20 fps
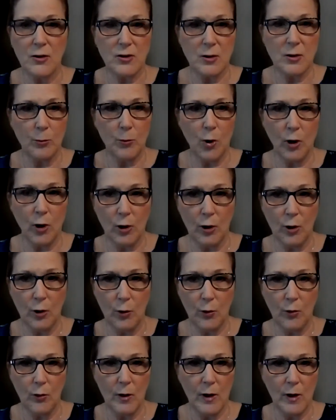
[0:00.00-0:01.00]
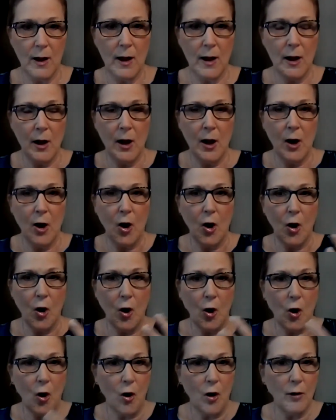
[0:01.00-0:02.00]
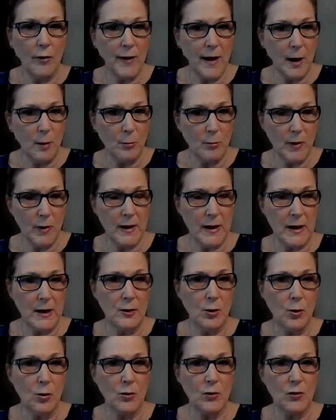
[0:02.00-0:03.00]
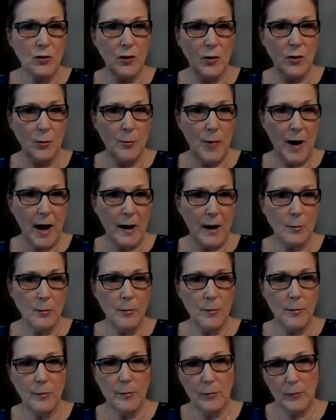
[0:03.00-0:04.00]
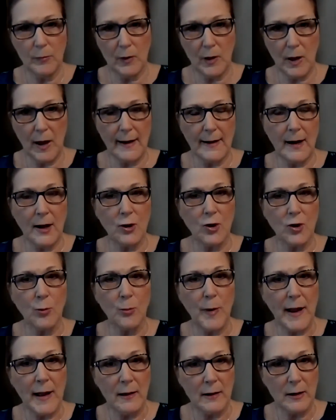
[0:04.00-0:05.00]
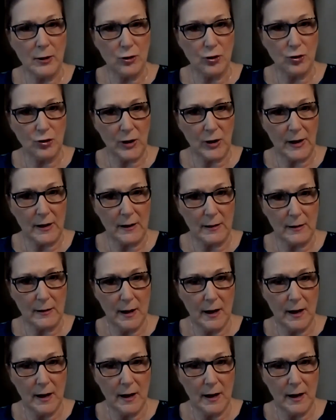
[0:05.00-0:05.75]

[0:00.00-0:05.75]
Tomorrow, all that money goes to the bottom line on your balance sheet